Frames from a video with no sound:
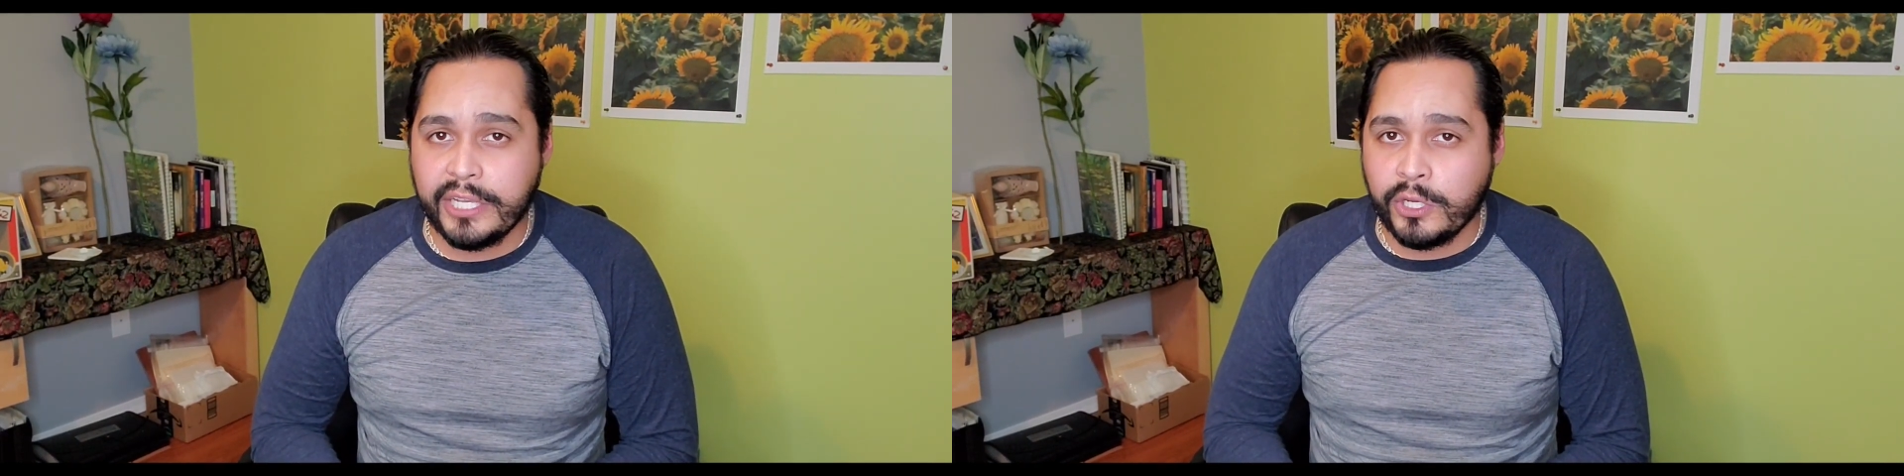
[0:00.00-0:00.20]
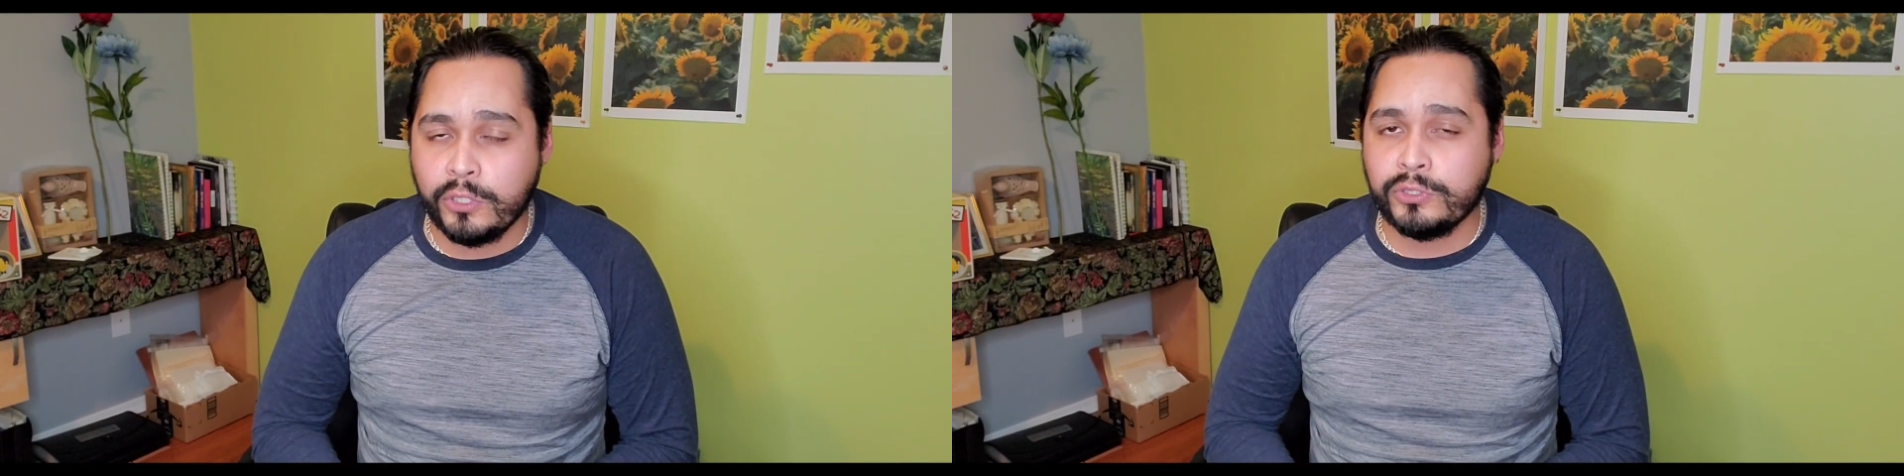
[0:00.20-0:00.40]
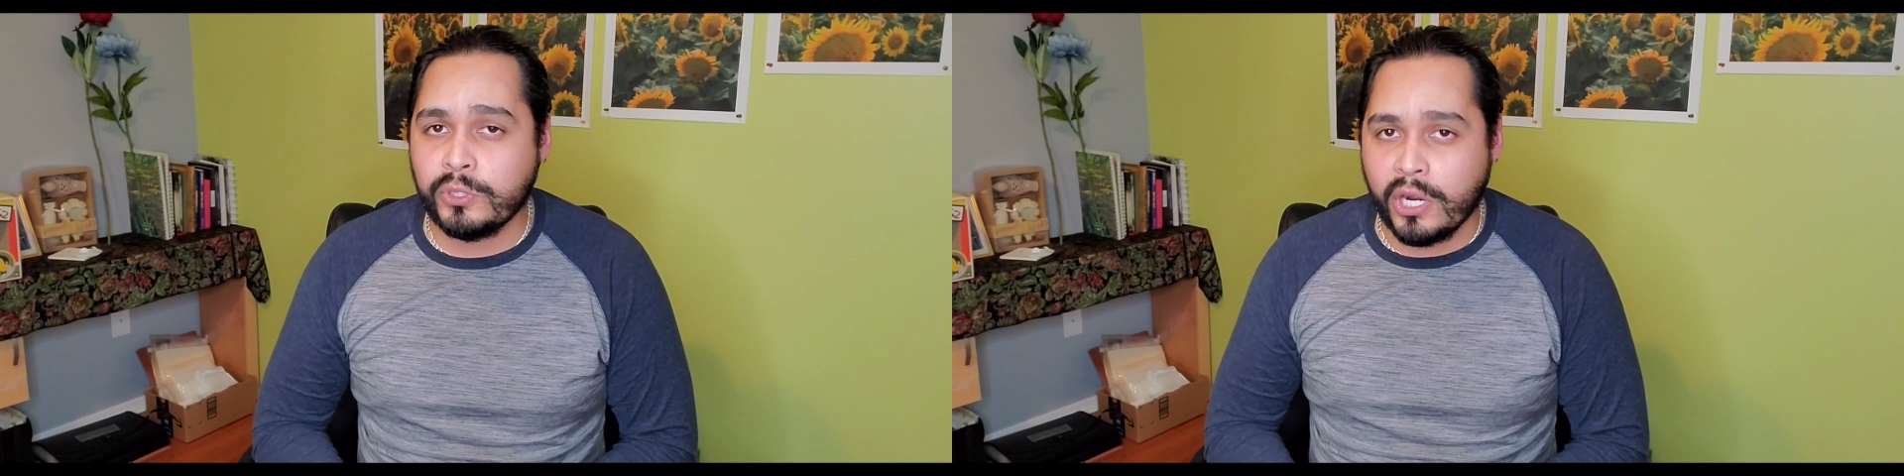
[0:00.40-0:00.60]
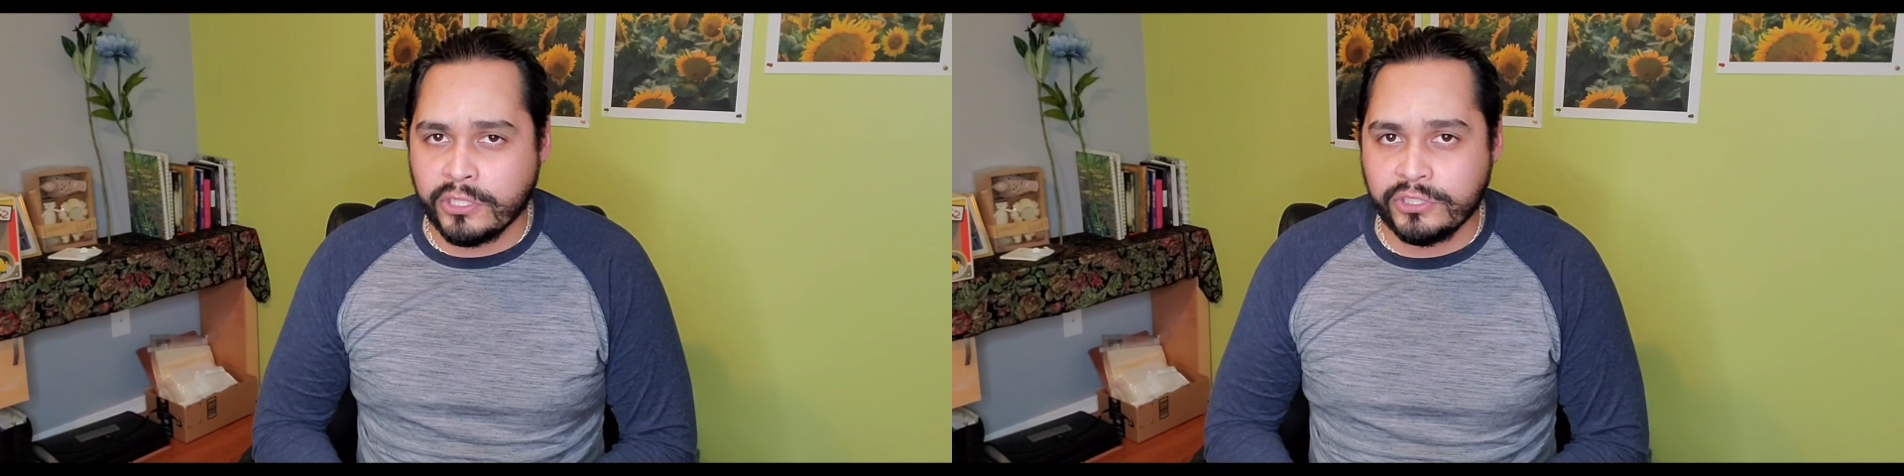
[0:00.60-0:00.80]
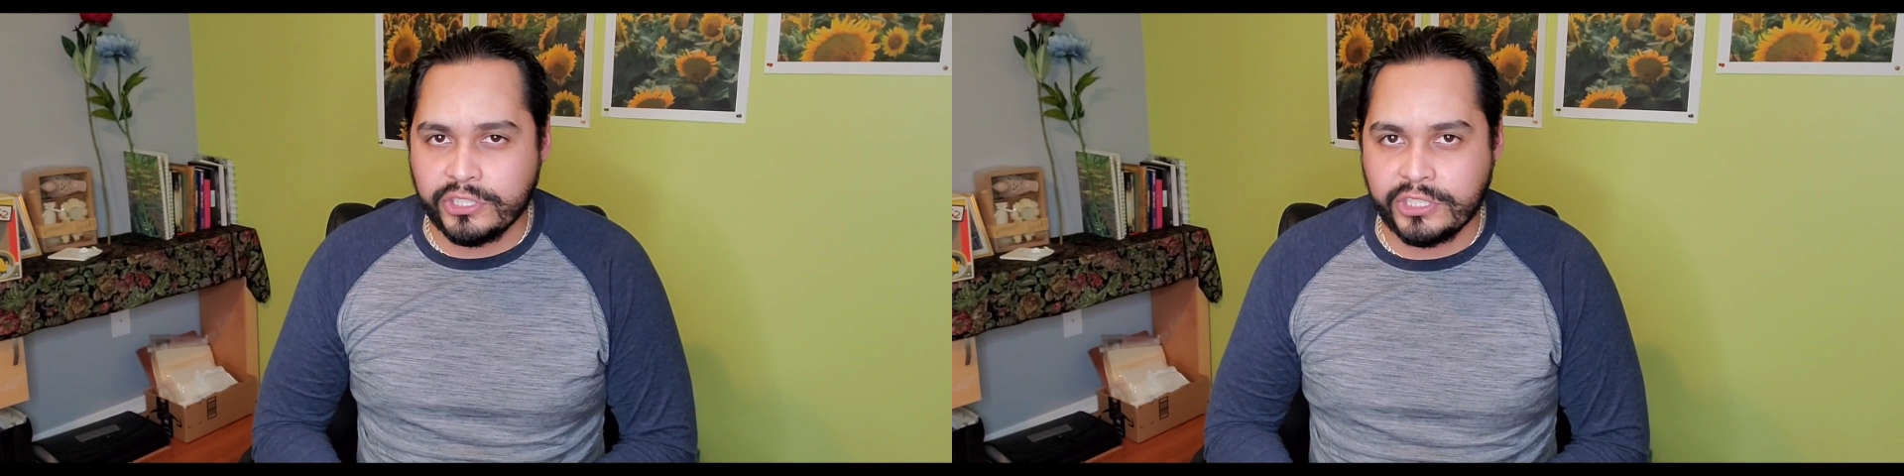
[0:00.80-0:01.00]
Cultural
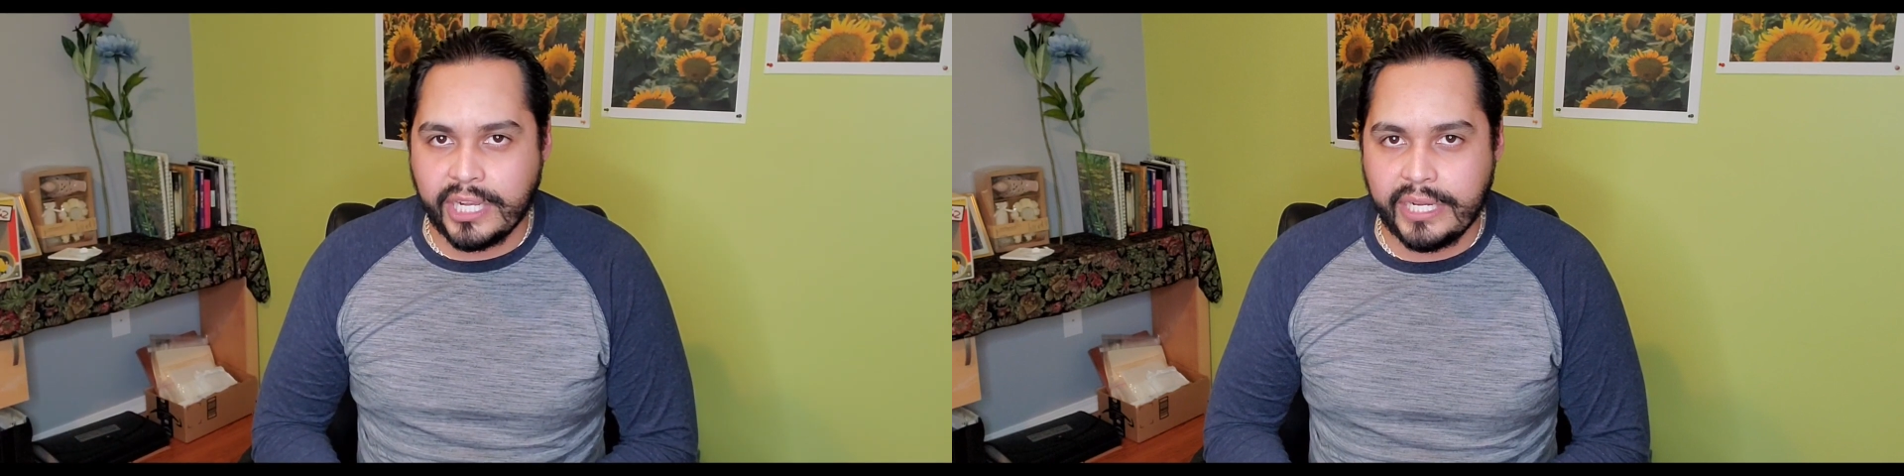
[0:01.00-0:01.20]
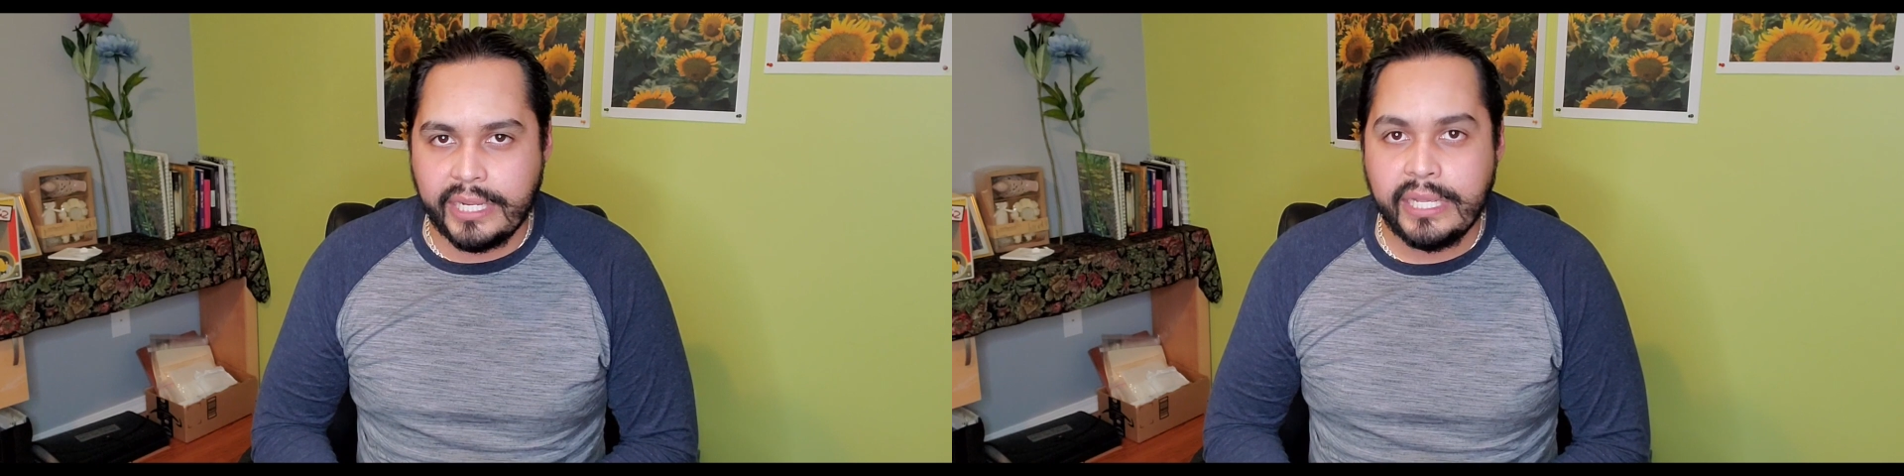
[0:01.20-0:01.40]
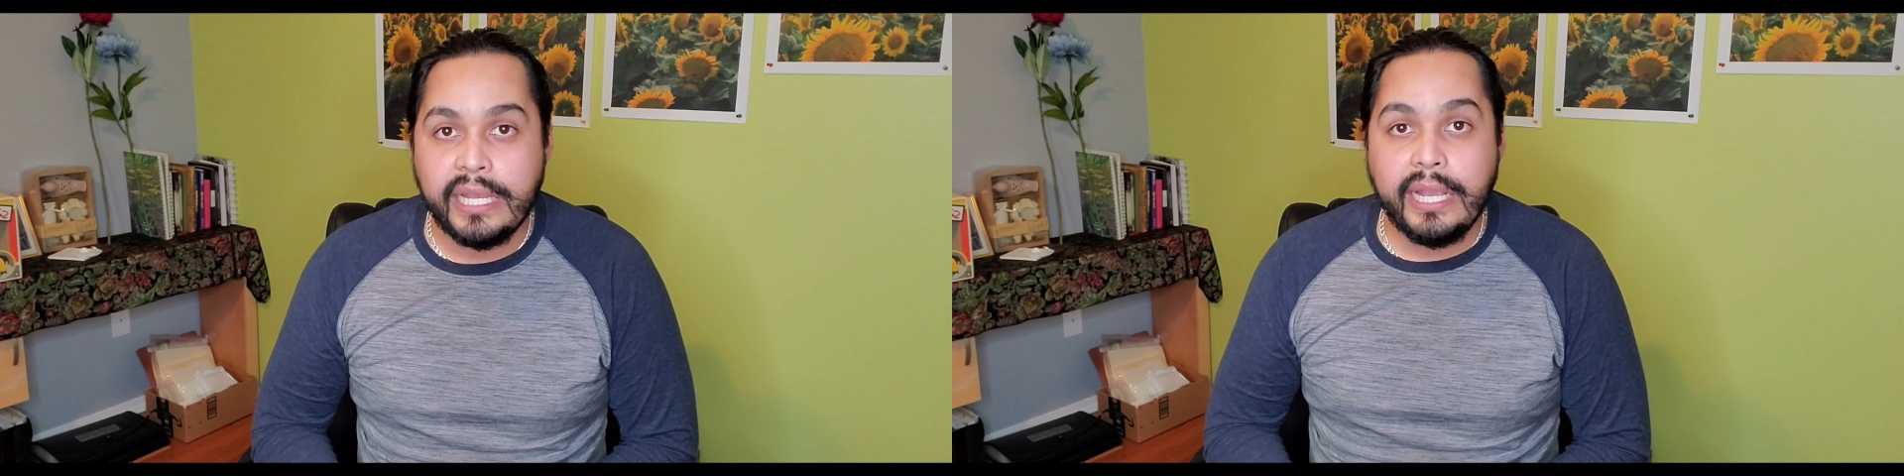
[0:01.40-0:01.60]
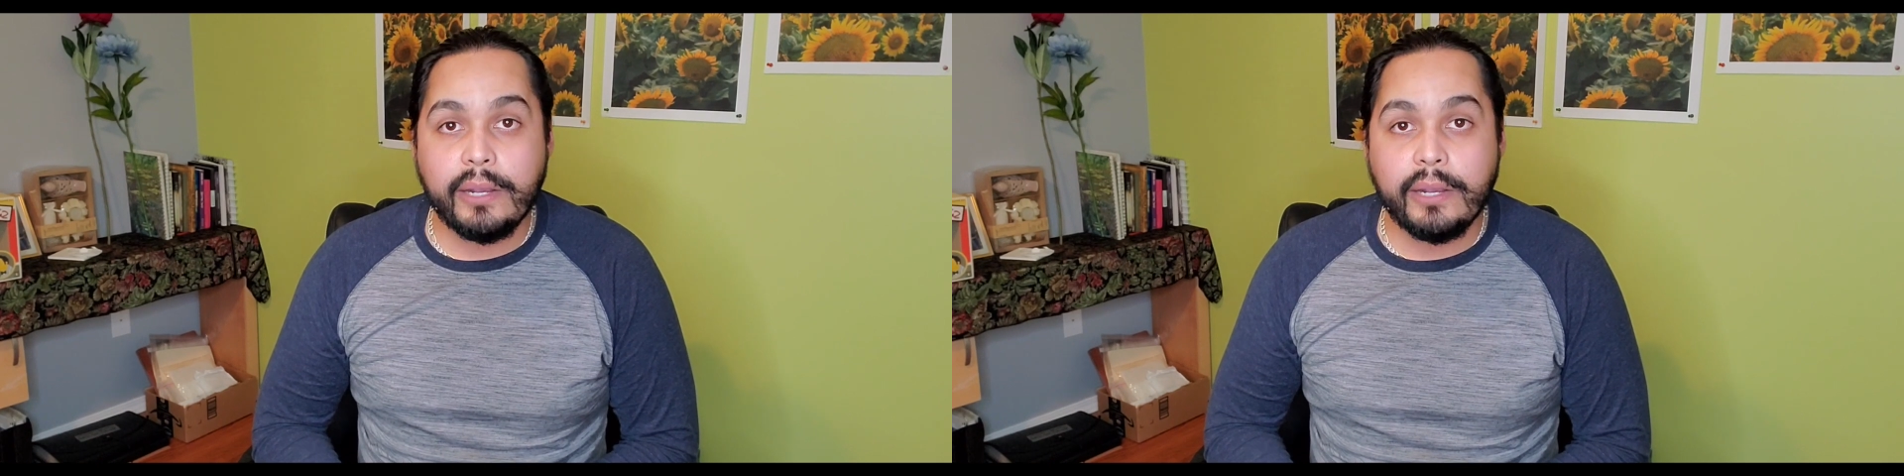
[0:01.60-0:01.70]
Arts Society,